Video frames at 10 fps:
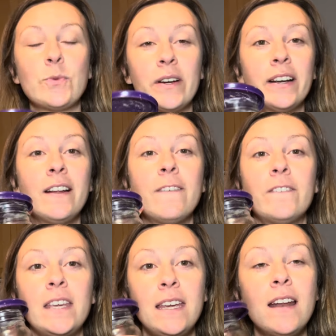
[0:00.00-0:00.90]
we're gonna
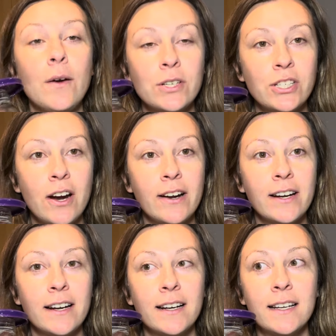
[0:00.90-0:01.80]
feed our
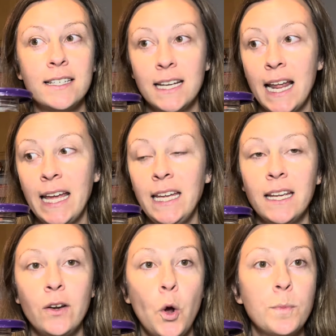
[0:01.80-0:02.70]
starter tonight
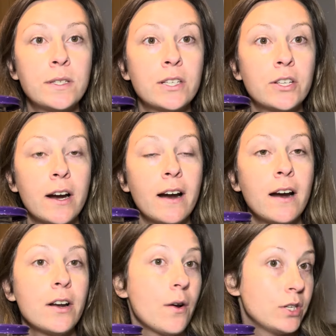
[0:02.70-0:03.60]
in hopes to start
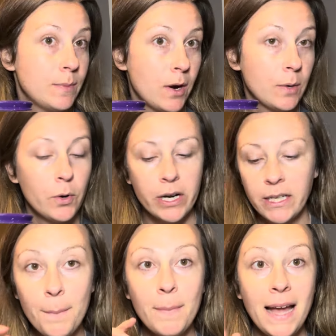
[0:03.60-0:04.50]
our dough tomorrow
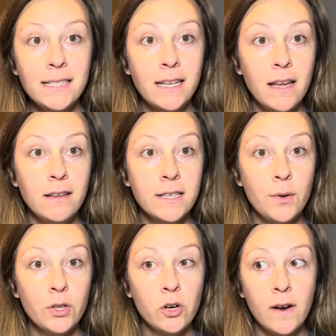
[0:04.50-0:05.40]
morning. My scale is out
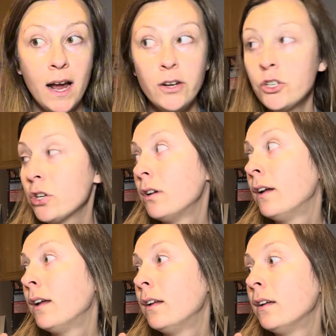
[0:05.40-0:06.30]
in the garage.
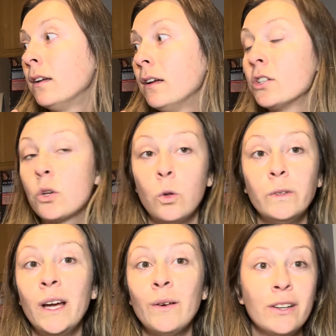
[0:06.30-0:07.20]
It's
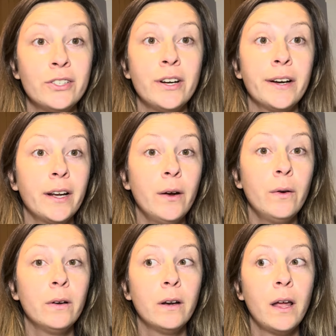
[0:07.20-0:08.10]
cold out and it's dark
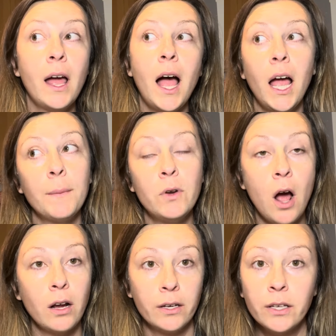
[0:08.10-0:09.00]
out. I'm
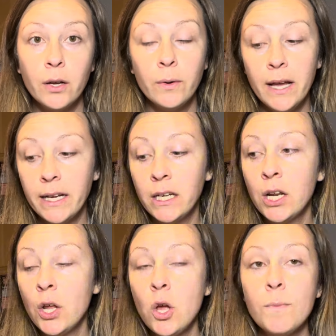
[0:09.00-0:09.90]
not gonna go and get it.
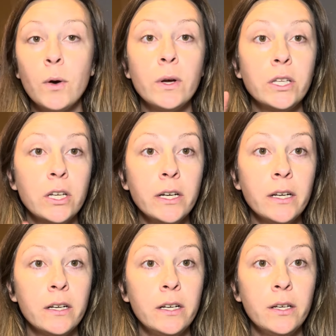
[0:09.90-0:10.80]
But what you're
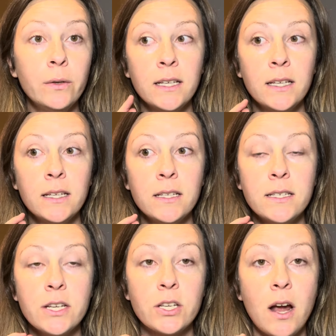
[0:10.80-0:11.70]
gonna do,
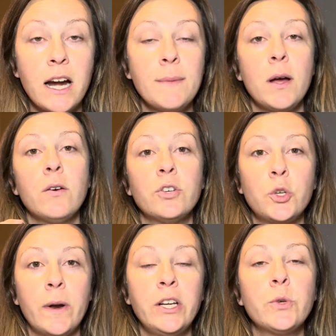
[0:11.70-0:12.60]
discard about
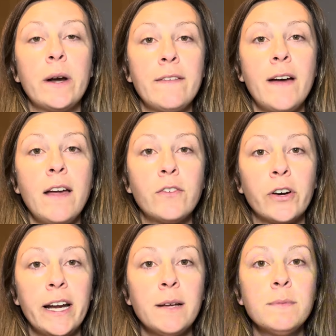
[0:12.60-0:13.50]
20-25
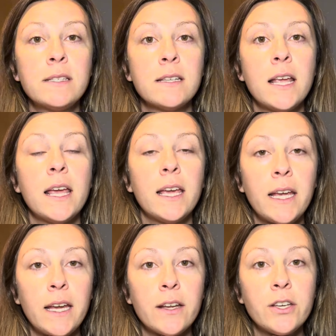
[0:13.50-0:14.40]
grams
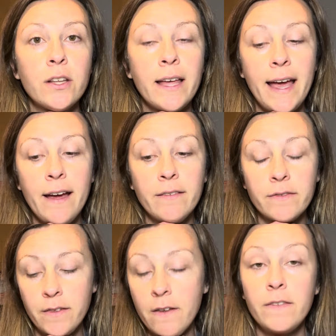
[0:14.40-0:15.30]
and you'll
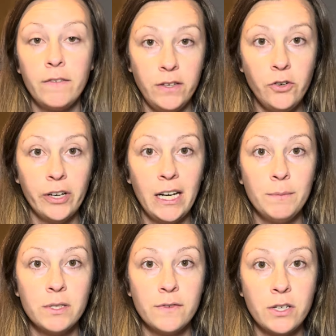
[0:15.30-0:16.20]
have 50
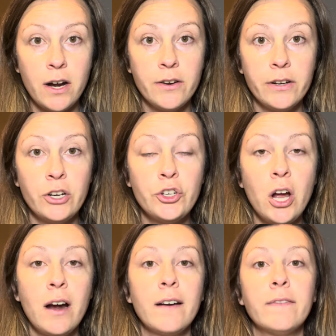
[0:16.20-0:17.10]
grams of starter in your
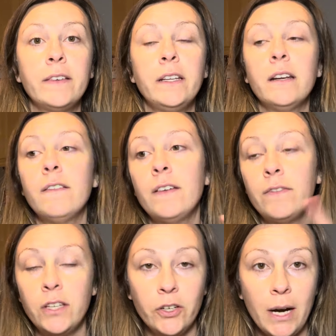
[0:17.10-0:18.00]
jar, feed it
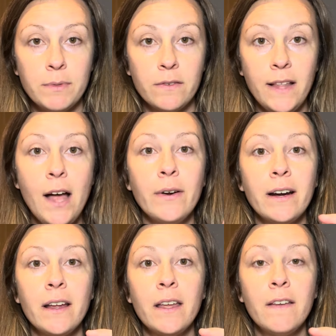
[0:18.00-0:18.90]
50 grams of
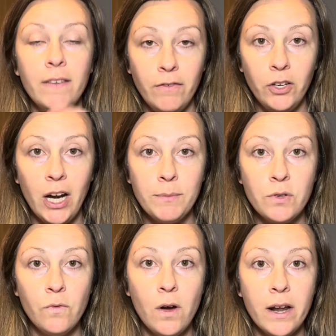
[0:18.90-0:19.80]
flour, 50 grams
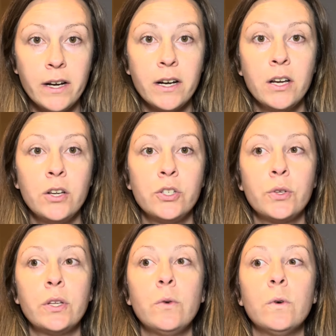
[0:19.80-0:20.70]
of water. So
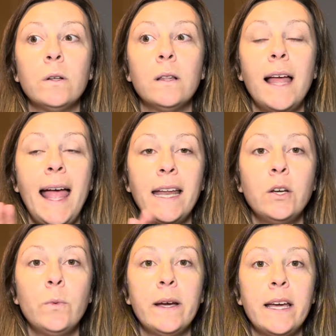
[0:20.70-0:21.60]
you will
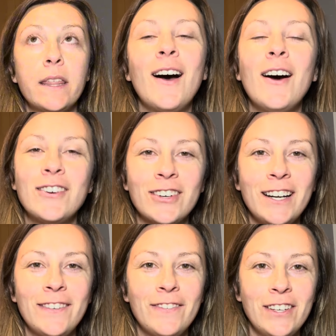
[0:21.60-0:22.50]
end with
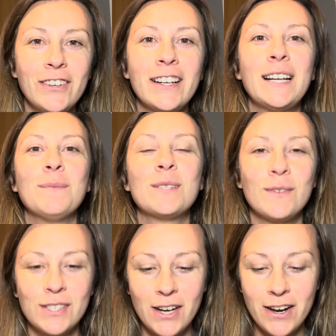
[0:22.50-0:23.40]
150 grams
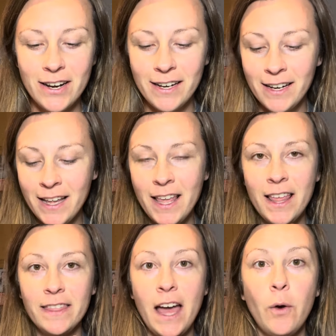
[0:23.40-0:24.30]
of starter.
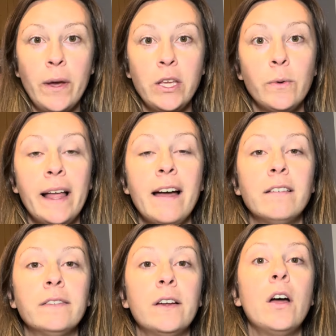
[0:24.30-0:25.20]
That way you will
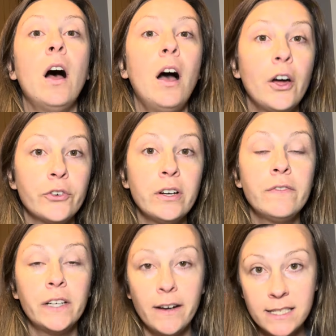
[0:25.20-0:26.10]
have
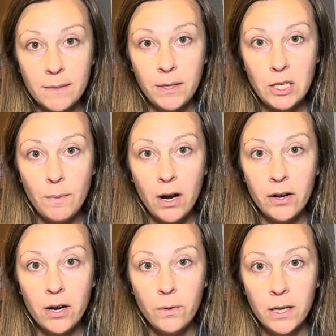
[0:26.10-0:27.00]
100 for your recipe
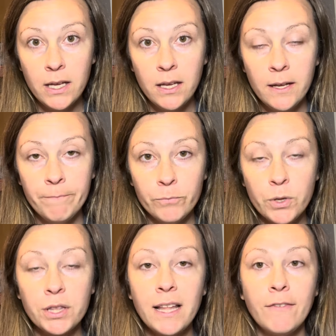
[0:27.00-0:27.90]
tomorrow
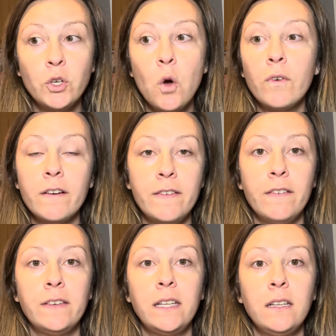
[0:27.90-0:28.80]
with leftover
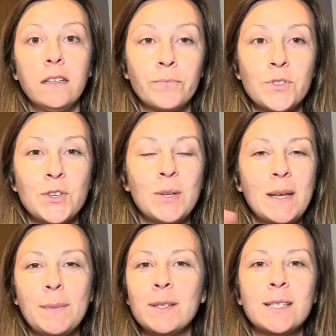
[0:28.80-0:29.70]
50. So you'll
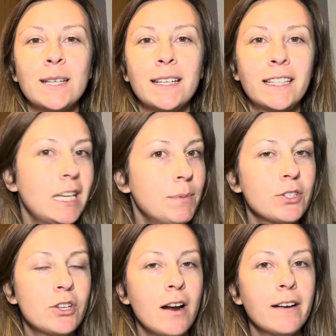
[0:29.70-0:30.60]
be able to keep your
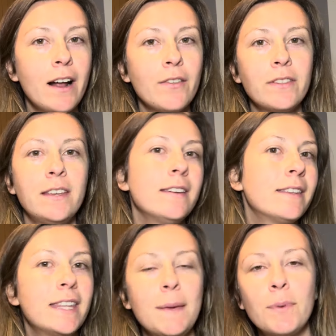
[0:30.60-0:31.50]
starter
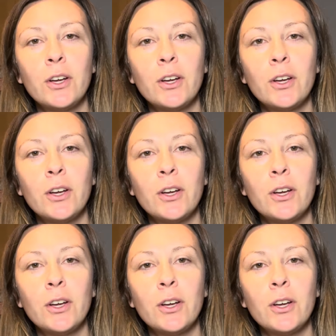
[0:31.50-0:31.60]
healthy, keep it